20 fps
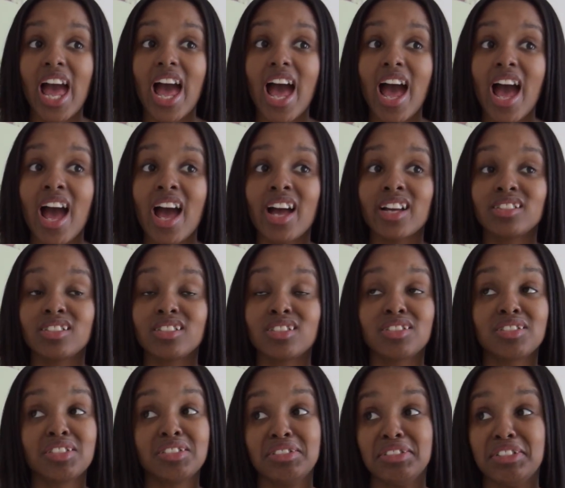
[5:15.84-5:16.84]
and
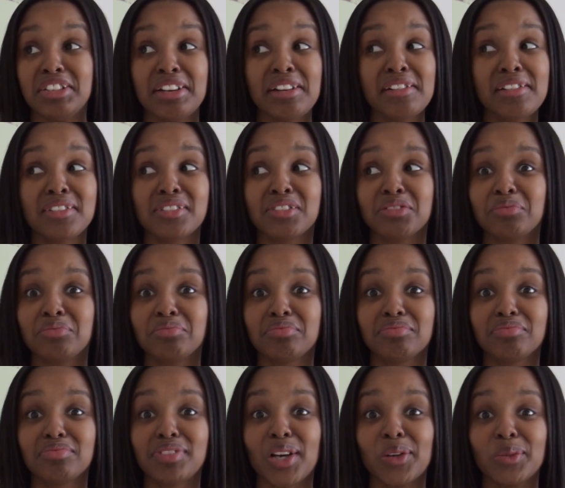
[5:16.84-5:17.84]
yeah,
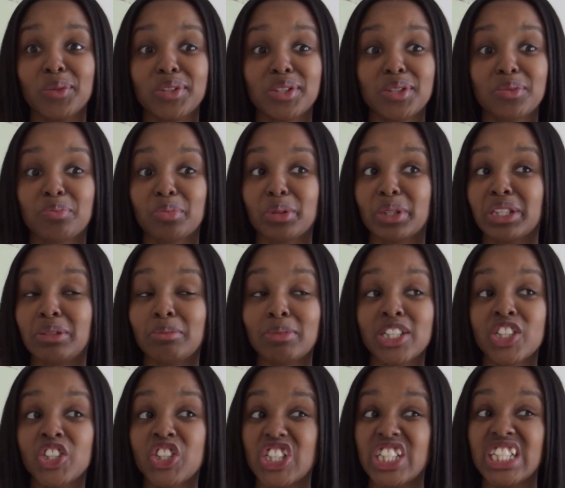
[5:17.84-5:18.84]
that was pretty
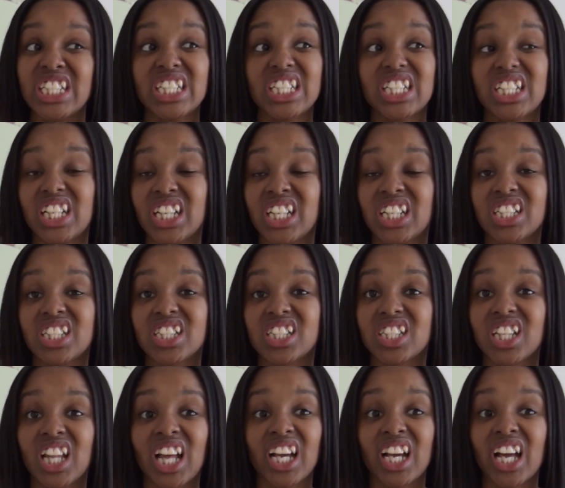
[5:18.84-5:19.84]
much it.
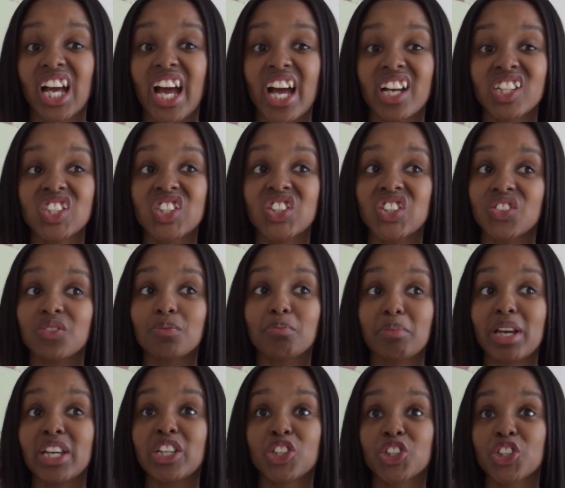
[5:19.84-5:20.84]
Like I had to
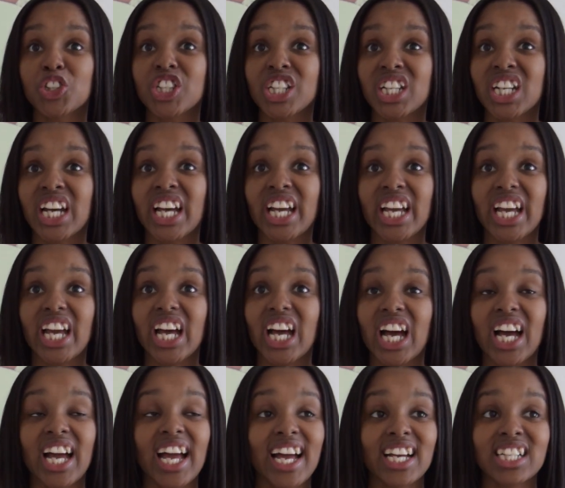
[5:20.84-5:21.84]
make sure that
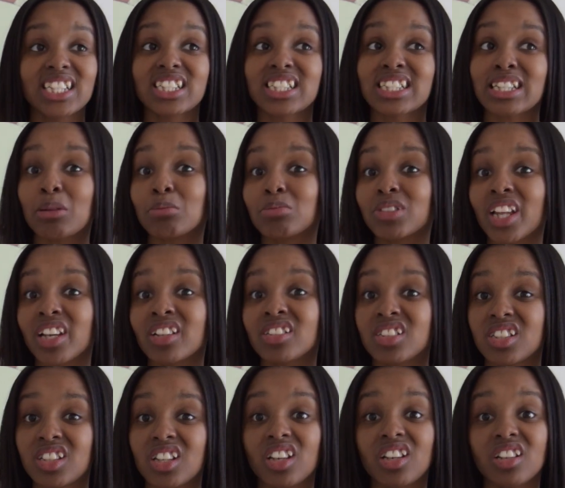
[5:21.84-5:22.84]
I had something
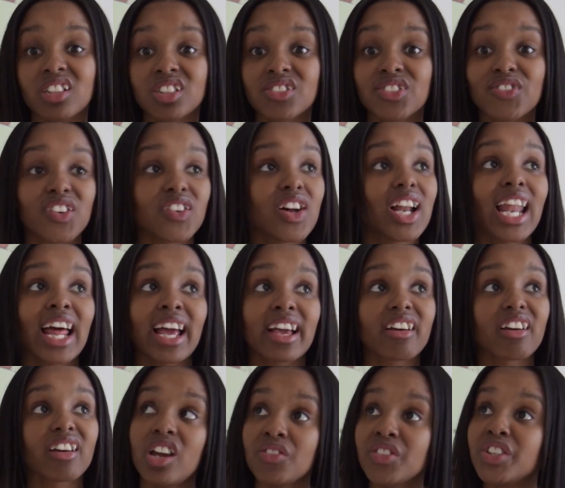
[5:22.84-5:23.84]
to eat like
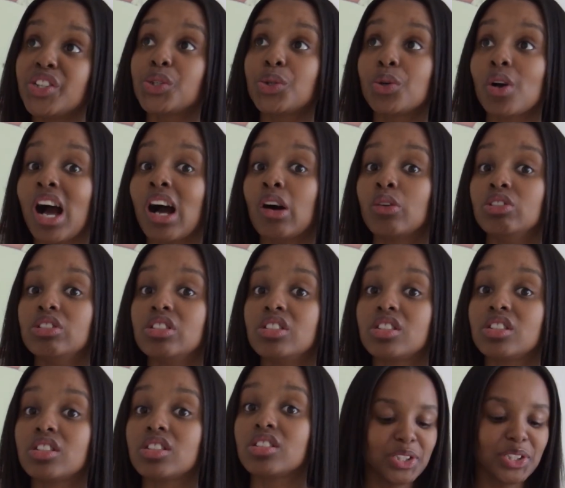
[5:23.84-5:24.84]
every 2 hours,
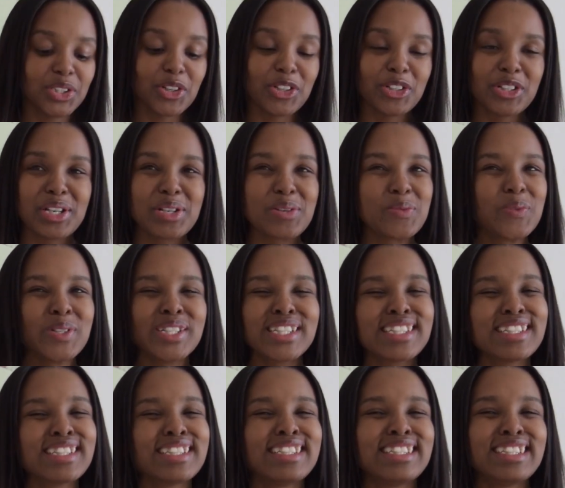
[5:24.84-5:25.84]
so it
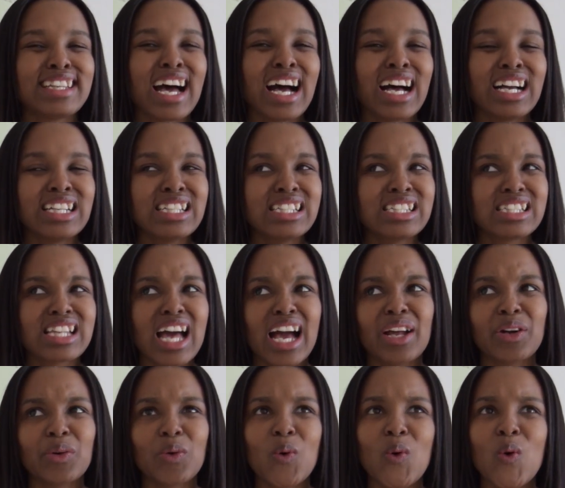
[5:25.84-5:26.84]
wasn't nice
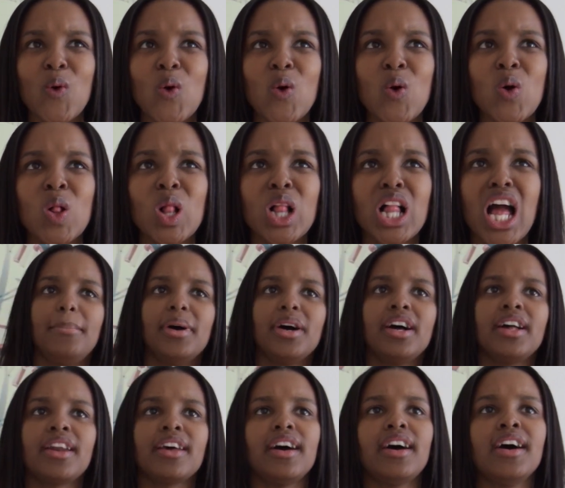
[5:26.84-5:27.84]
at all.
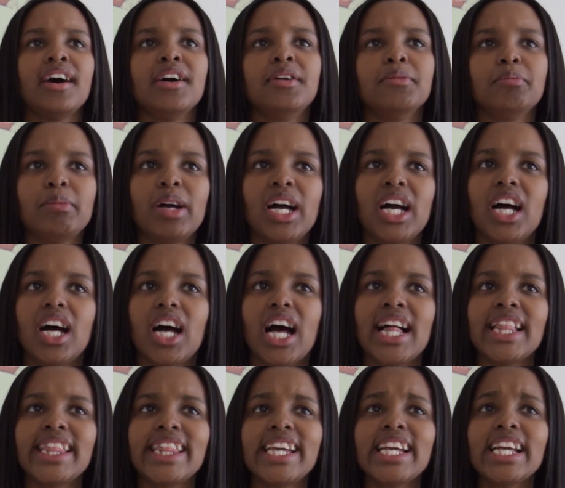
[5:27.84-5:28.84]
But
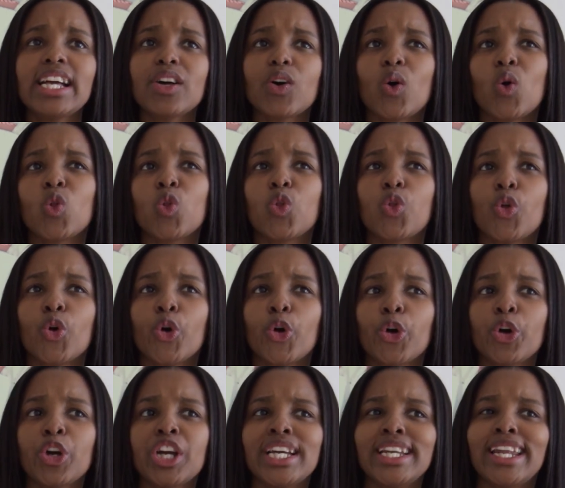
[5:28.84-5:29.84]
I think
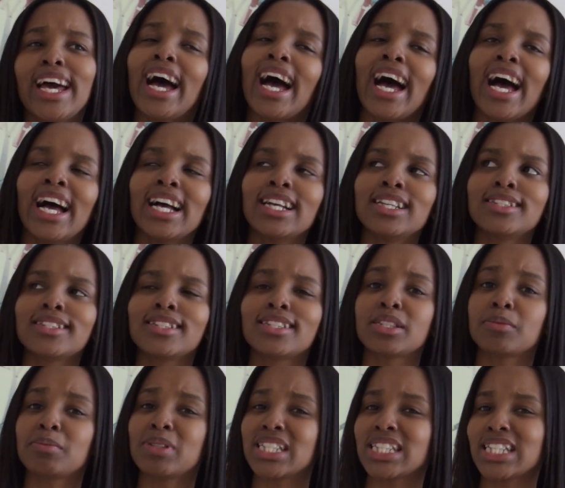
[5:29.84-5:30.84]
although it has
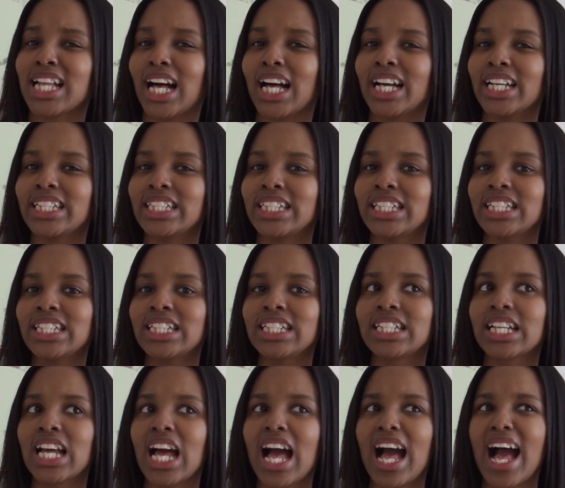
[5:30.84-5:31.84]
subsided,
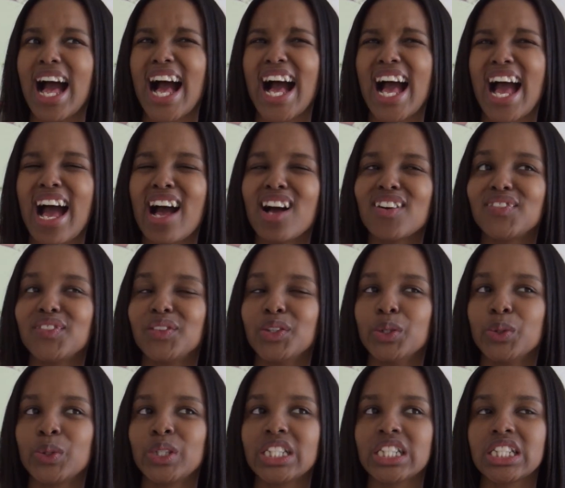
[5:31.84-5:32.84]
I have
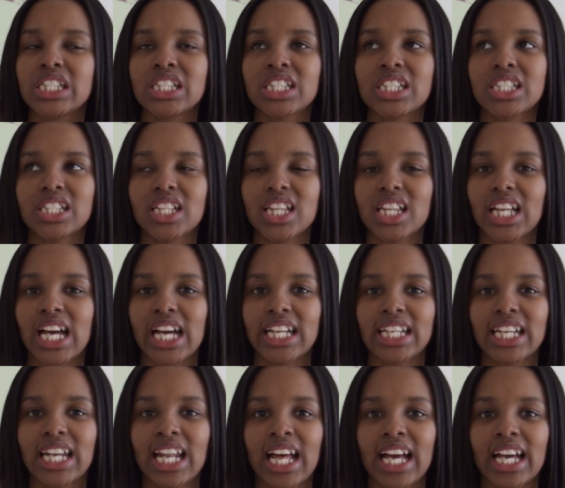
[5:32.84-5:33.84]
noticed
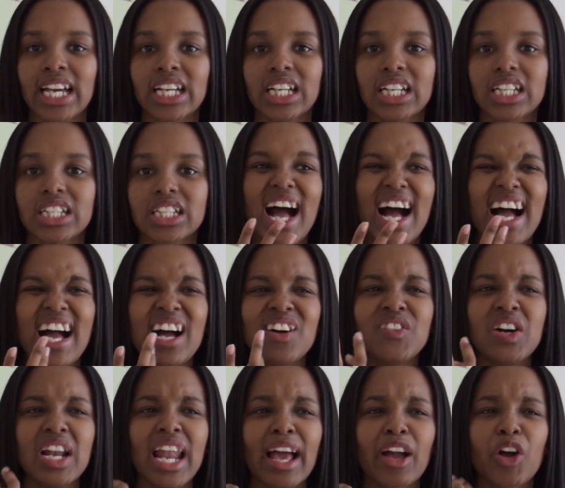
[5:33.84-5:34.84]
that like I
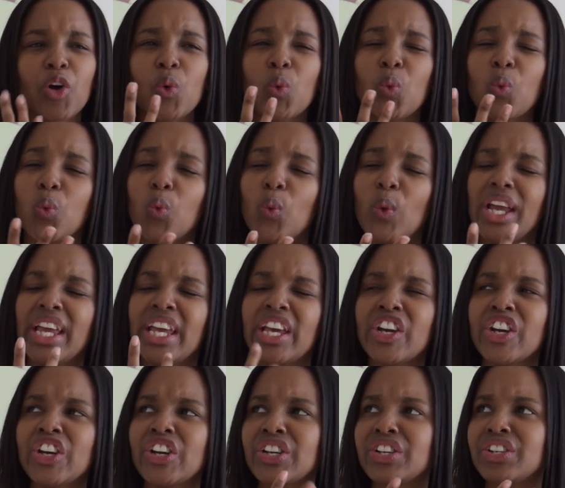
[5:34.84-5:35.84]
have a
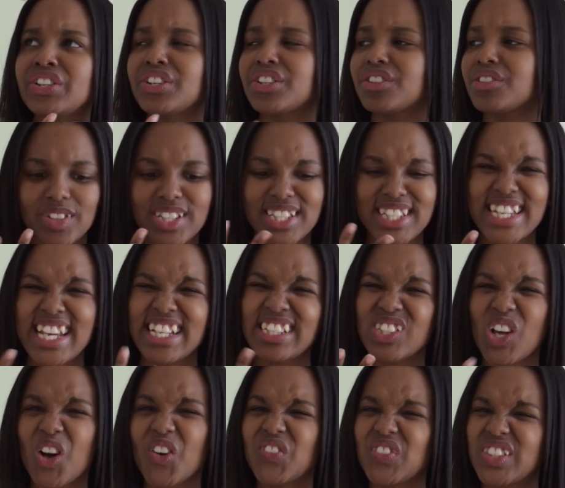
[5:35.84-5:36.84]
weird
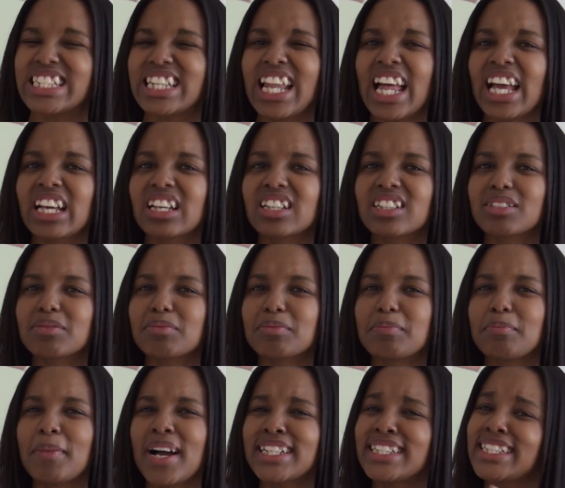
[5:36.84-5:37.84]
sense of like
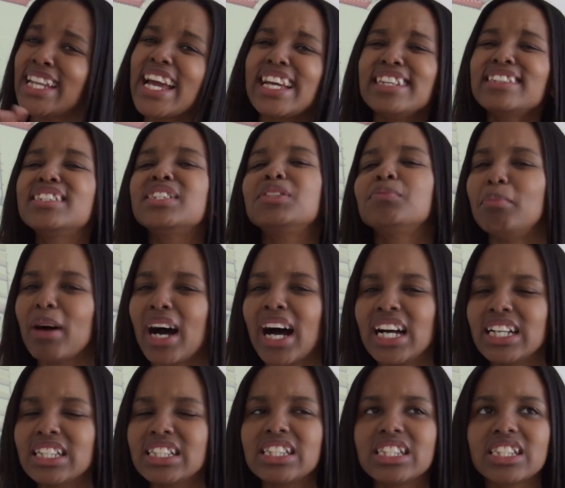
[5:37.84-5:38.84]
my taste
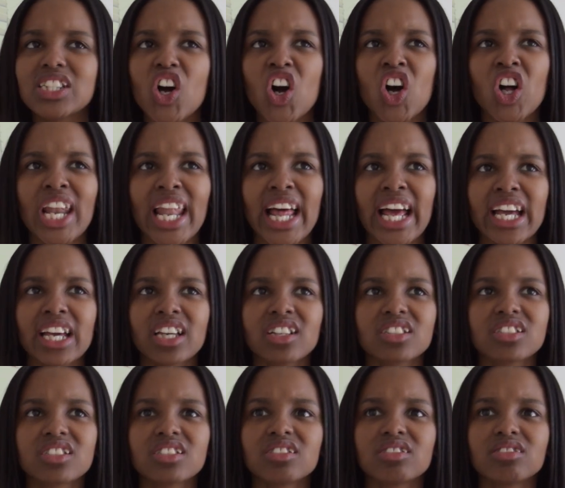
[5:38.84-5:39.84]
buds are
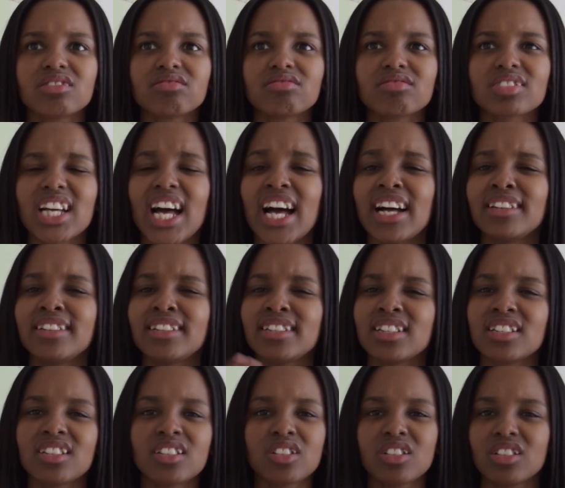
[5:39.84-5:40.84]
like kind
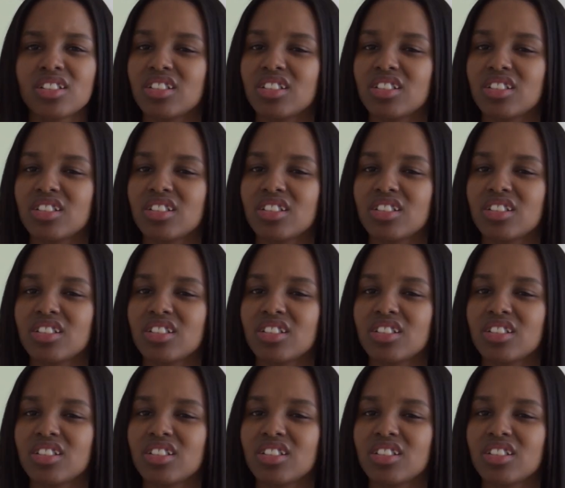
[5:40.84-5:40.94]
of,